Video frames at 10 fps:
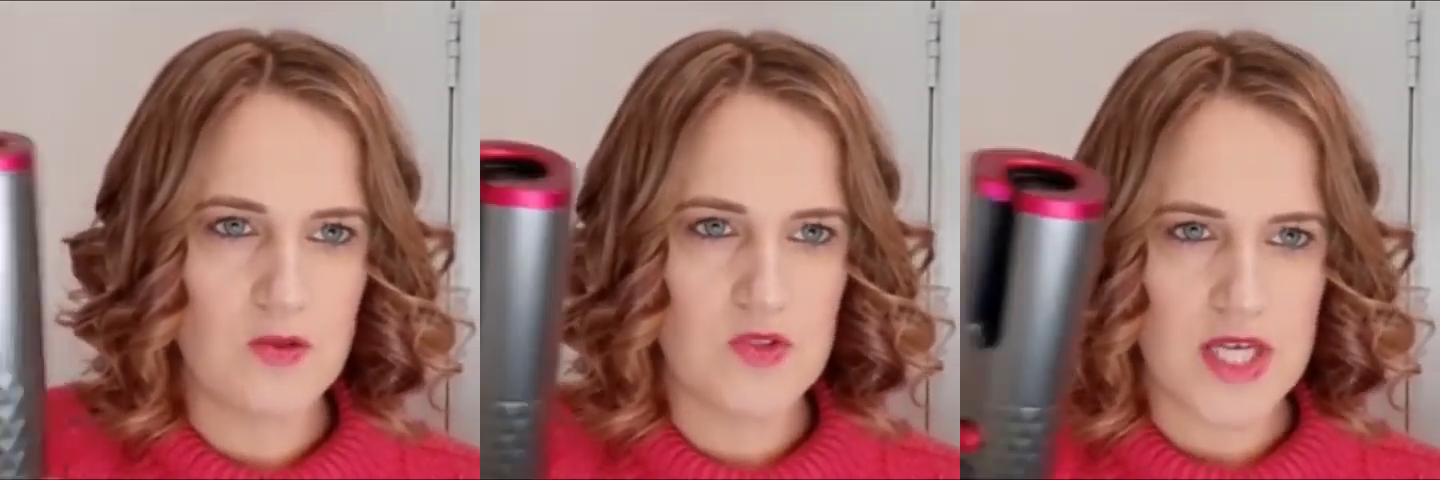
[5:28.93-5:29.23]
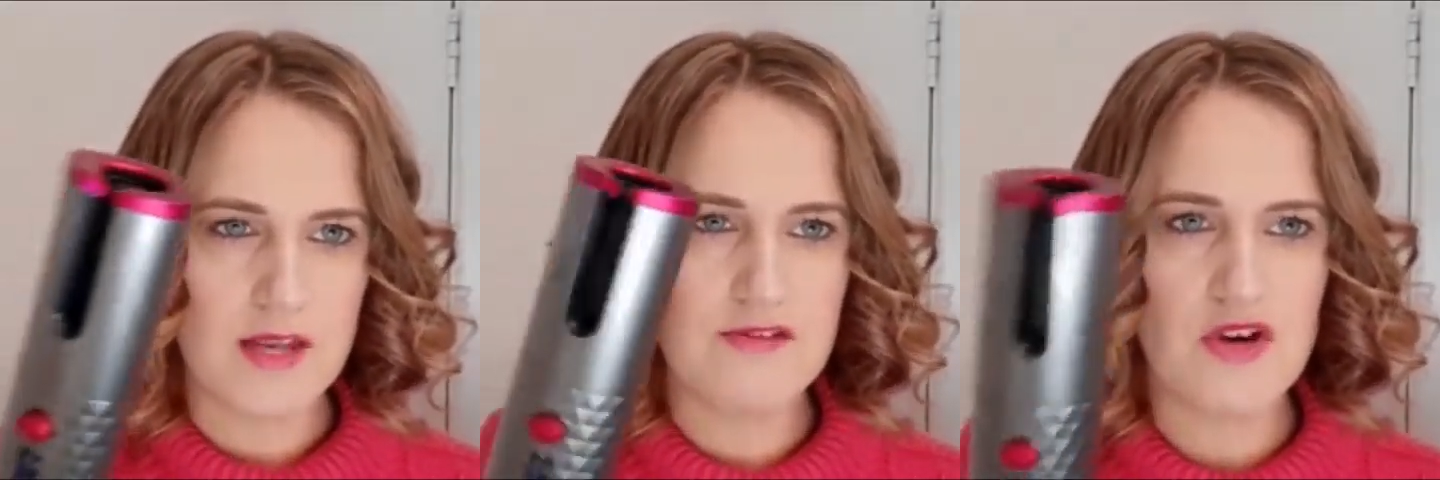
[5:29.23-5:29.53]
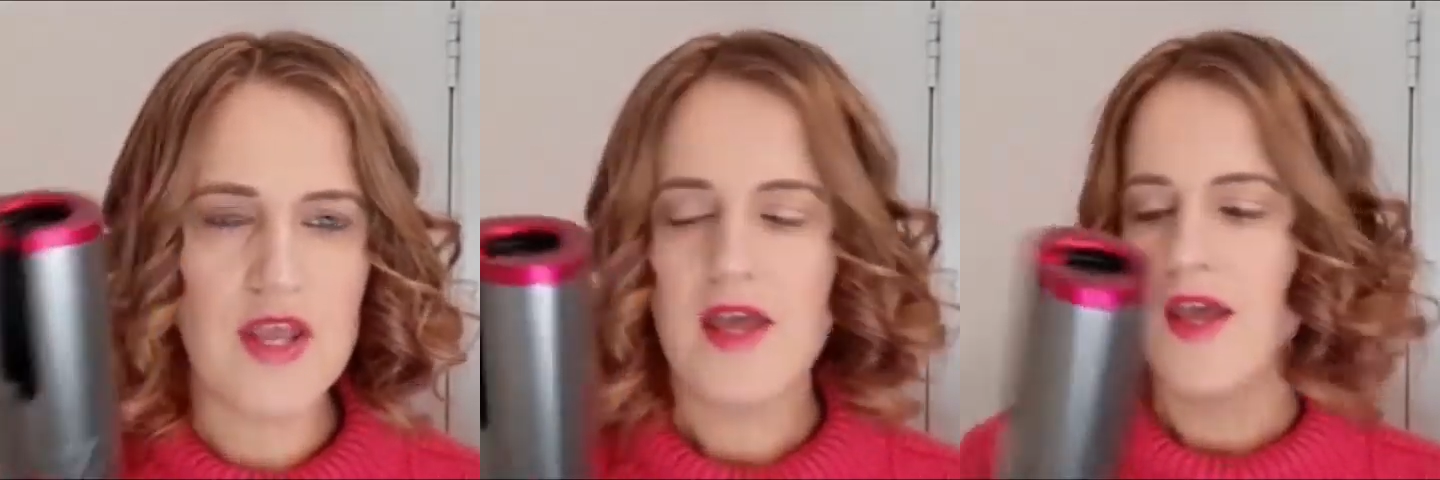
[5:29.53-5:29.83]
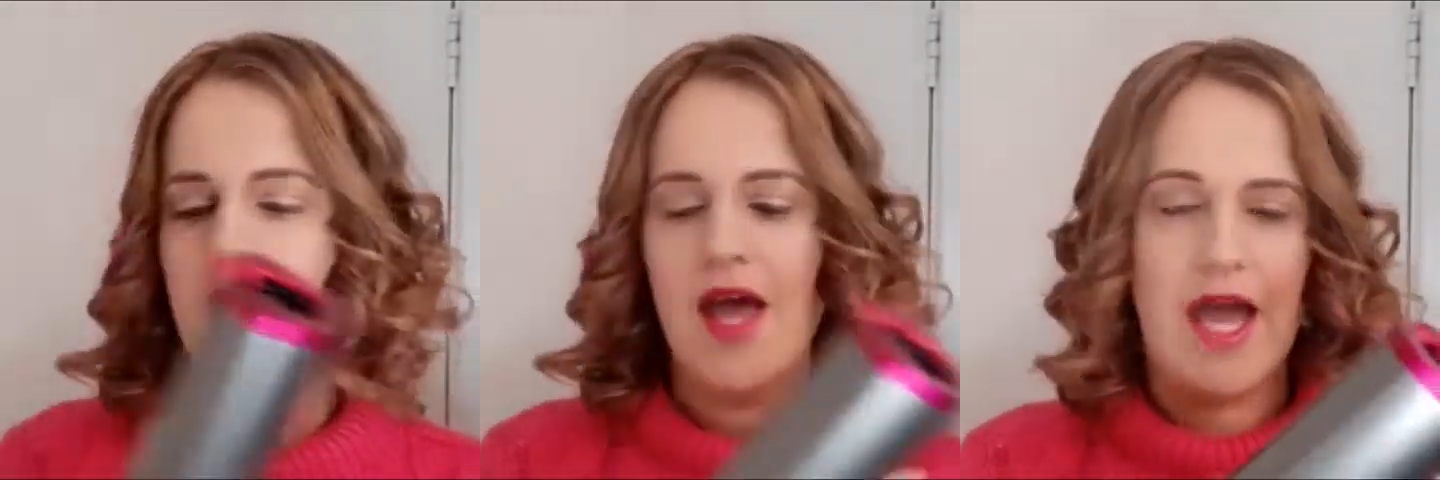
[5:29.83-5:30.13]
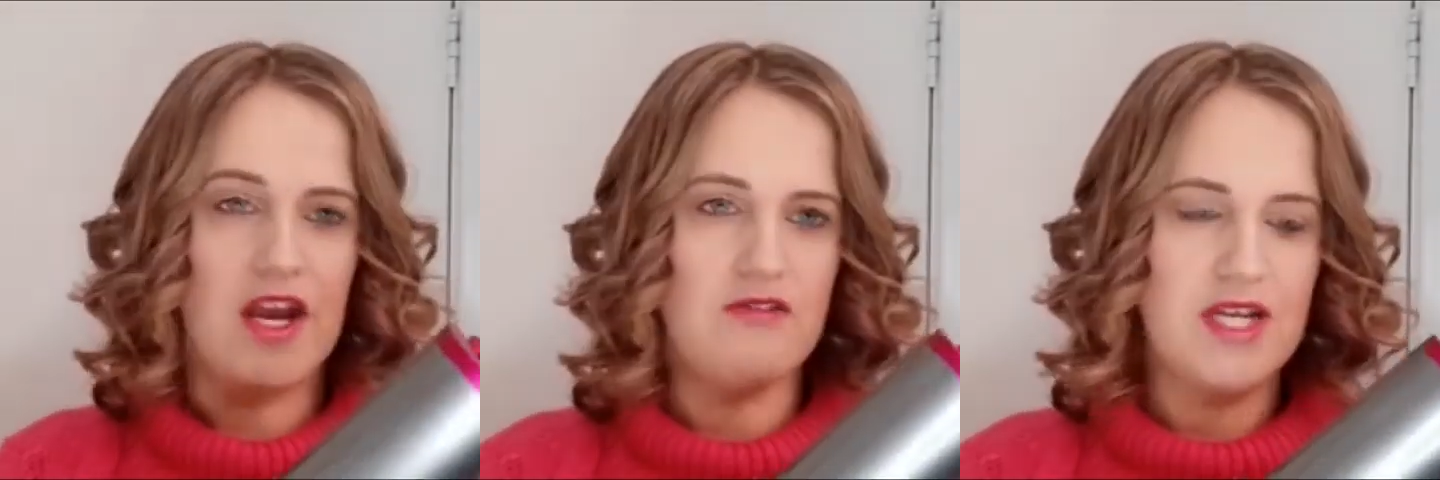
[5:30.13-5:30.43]
all day for it,
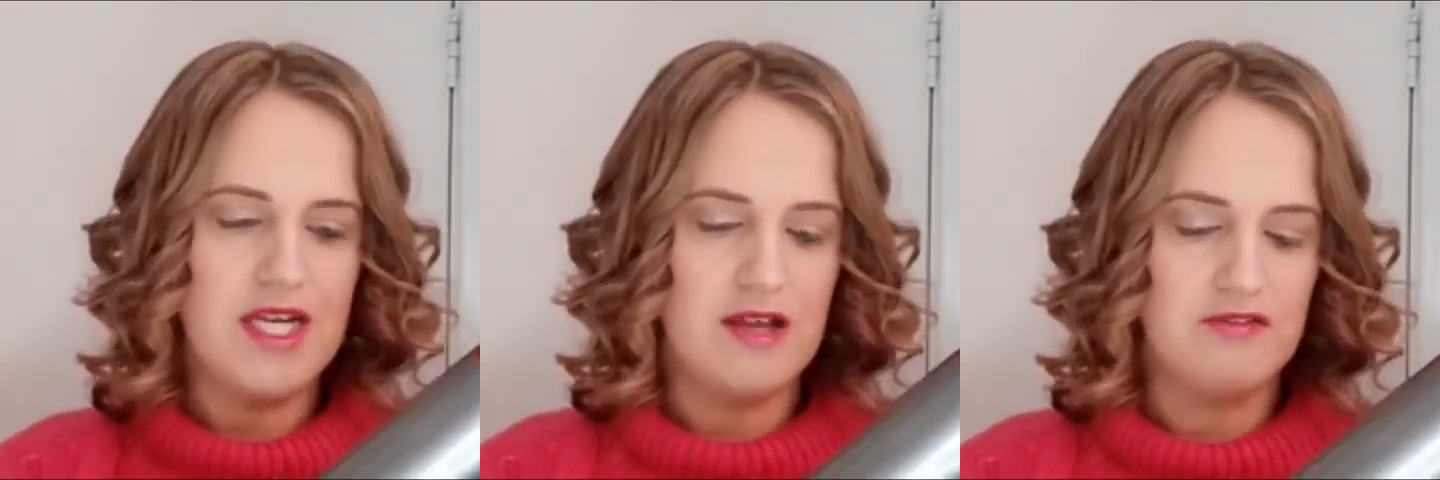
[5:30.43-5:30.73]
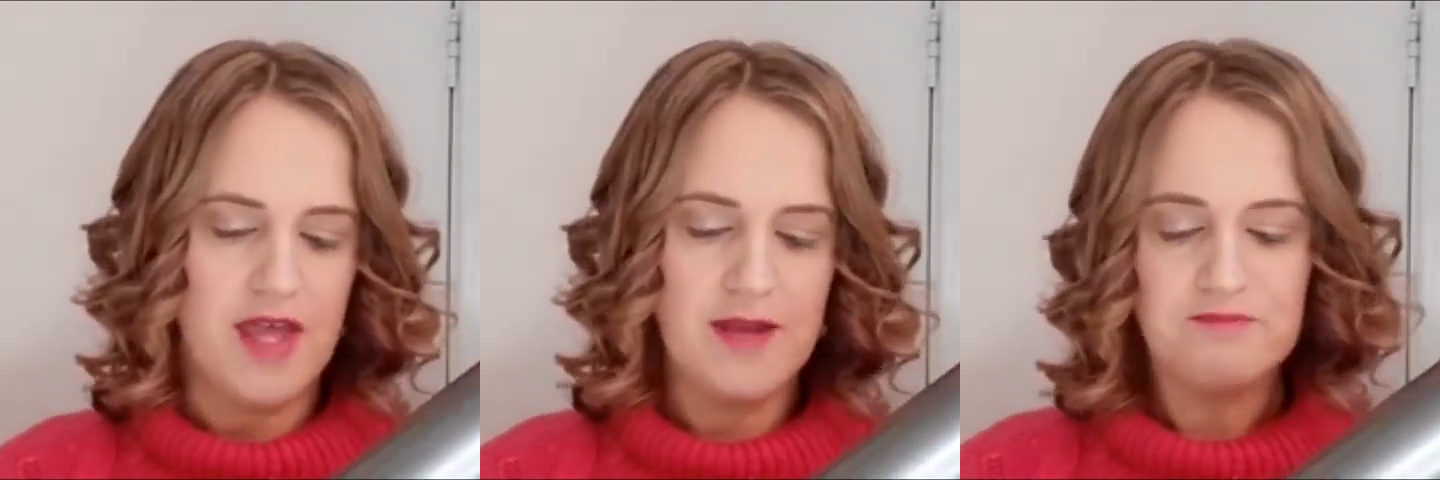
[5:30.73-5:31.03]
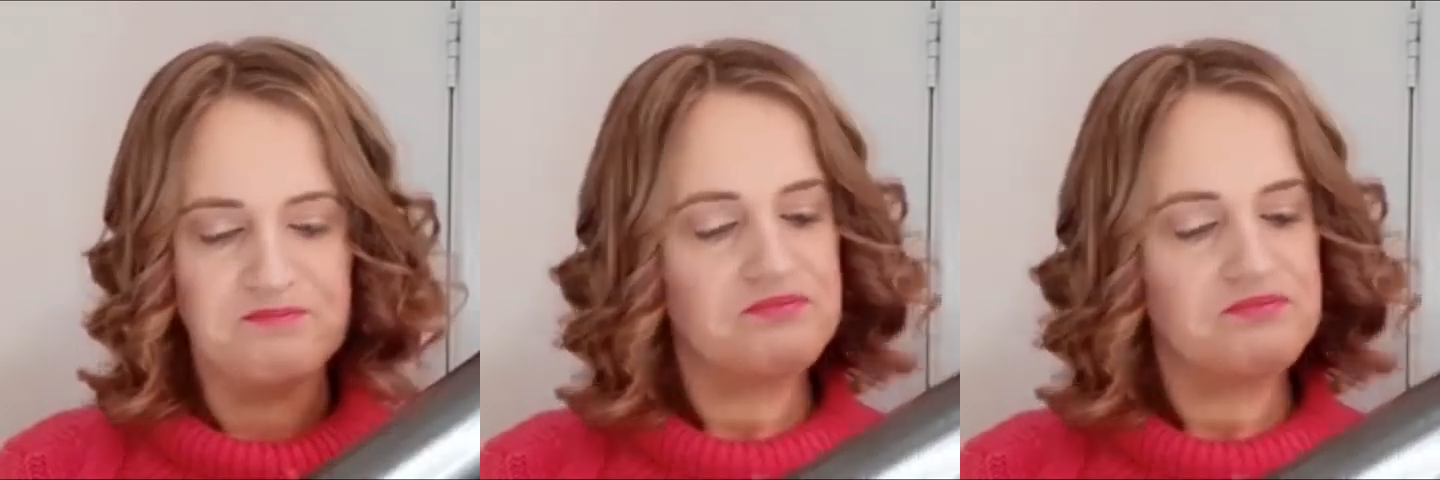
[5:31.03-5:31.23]
and I really love that.